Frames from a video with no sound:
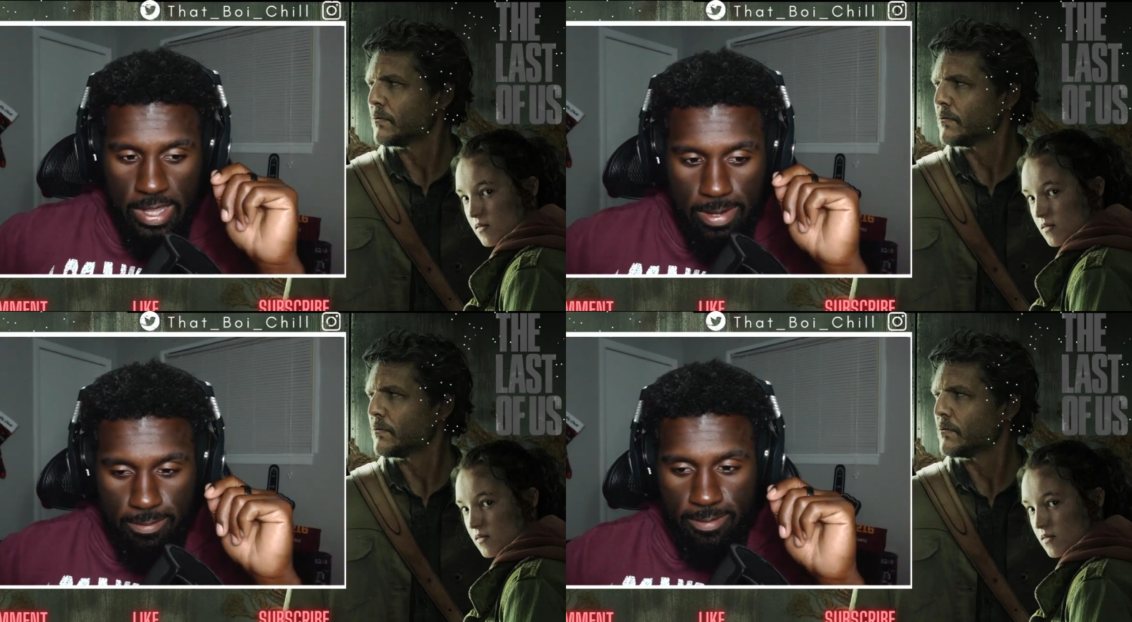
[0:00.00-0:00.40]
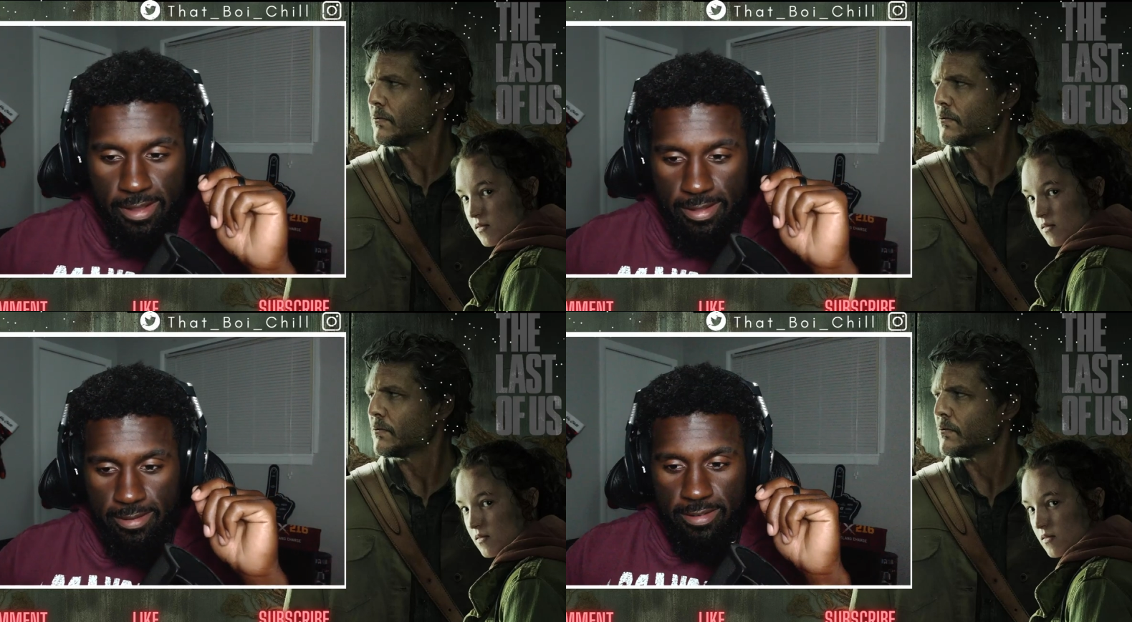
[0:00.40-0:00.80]
Speaker 1: I don't
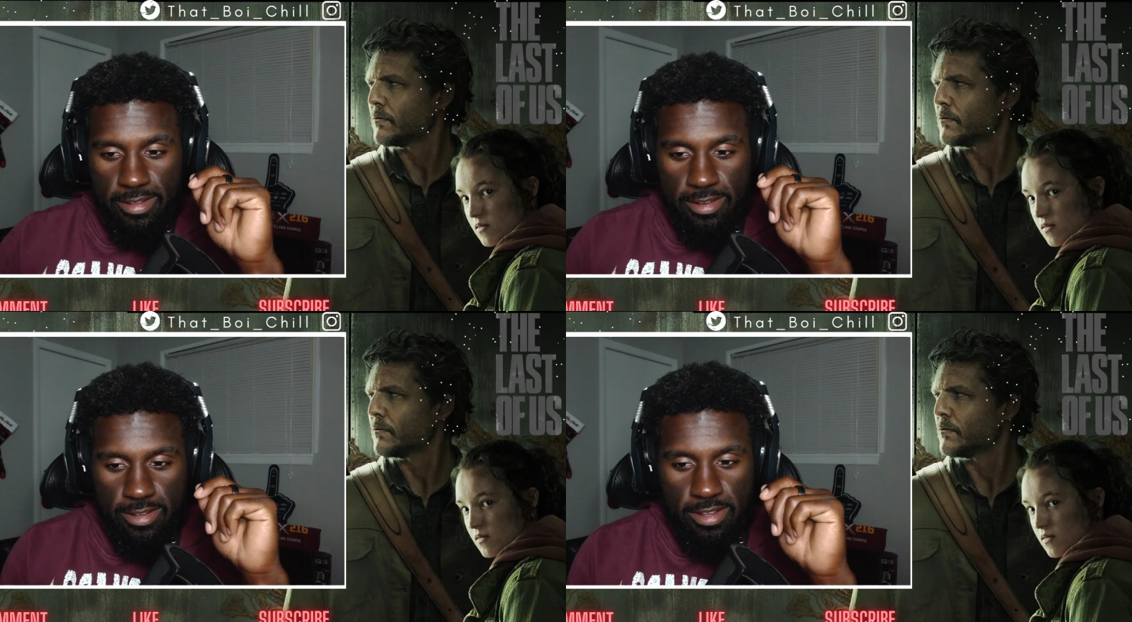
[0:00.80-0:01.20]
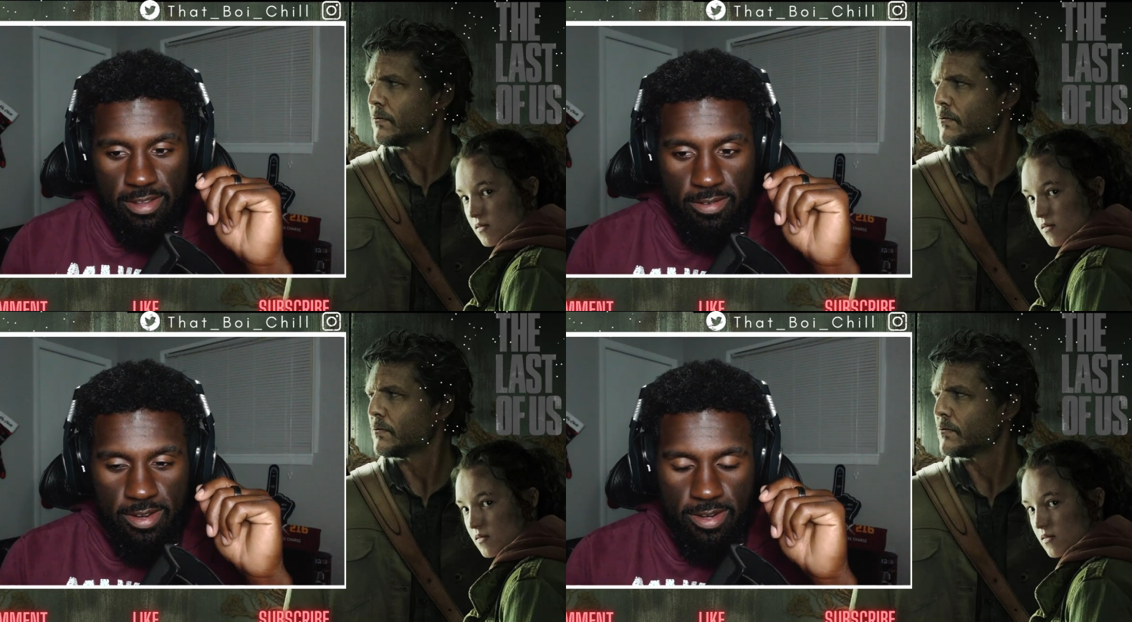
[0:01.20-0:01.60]
think there's such
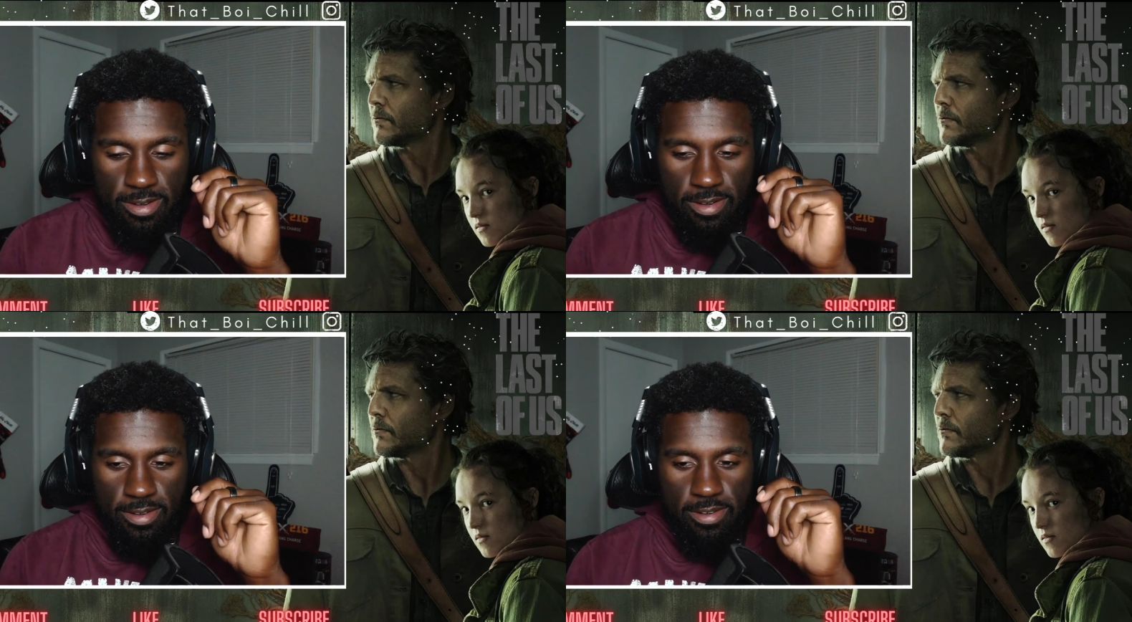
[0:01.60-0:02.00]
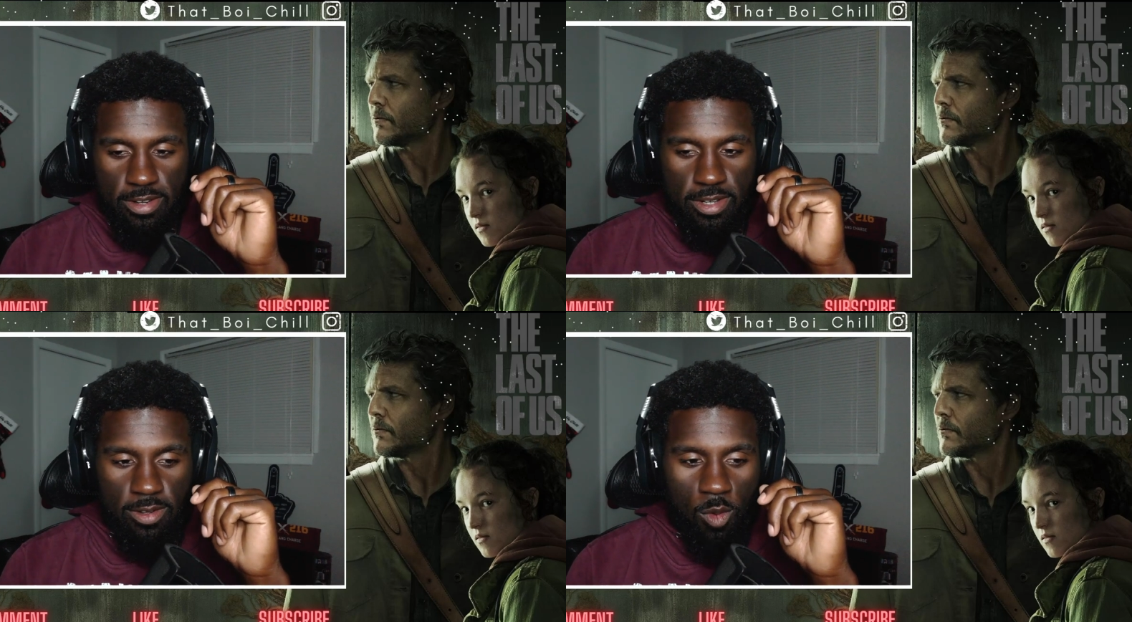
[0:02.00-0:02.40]
thing with her.
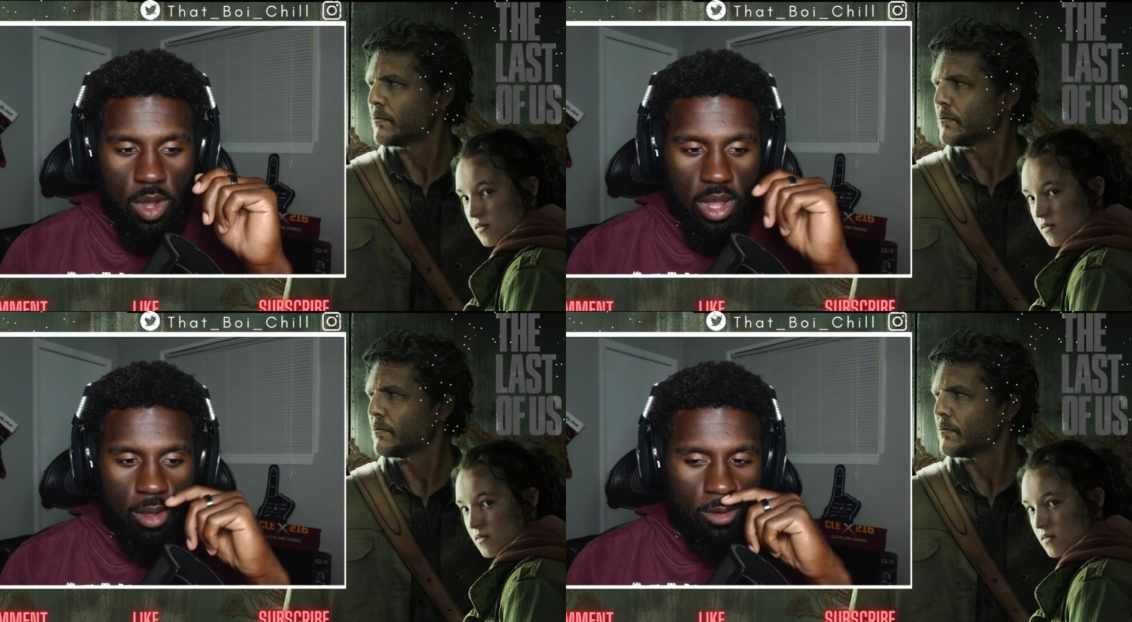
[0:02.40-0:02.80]
She a wow.